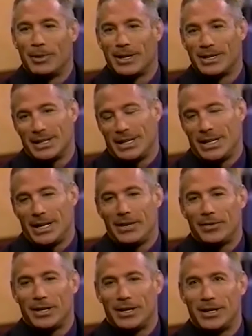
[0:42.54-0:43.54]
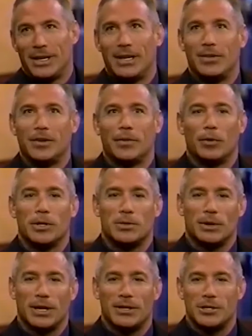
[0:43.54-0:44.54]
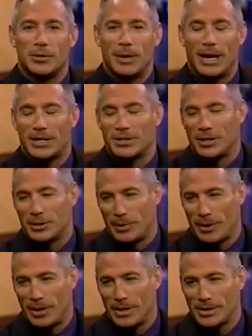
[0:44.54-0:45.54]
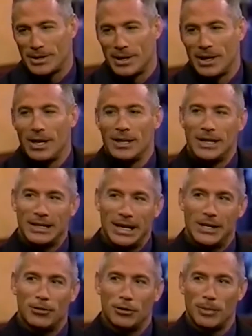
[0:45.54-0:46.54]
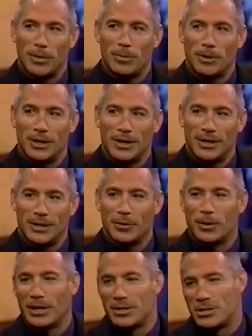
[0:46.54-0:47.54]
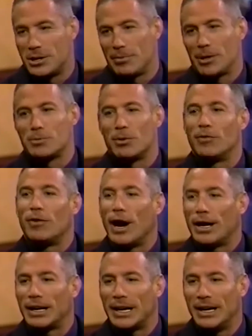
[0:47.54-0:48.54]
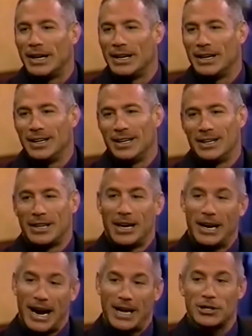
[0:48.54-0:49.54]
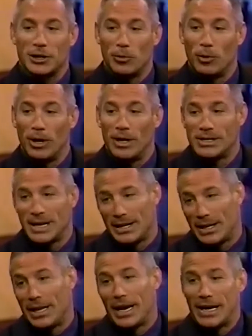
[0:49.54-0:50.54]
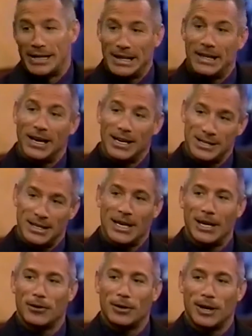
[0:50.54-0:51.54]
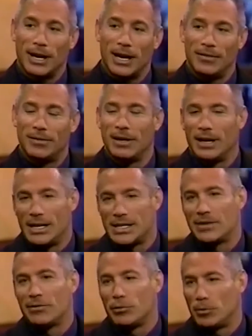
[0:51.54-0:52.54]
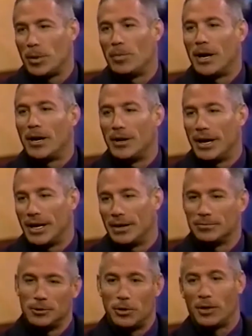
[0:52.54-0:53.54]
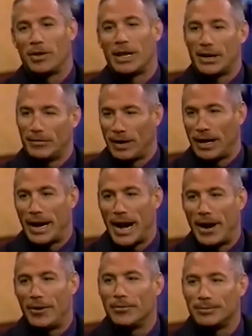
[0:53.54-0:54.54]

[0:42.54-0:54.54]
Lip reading: Because even if it was a relationship they actually experienced, they tend to remember the relationship much more fondly than it actually was, and then they idealize it later in life as if it would be better than whoever they can find now.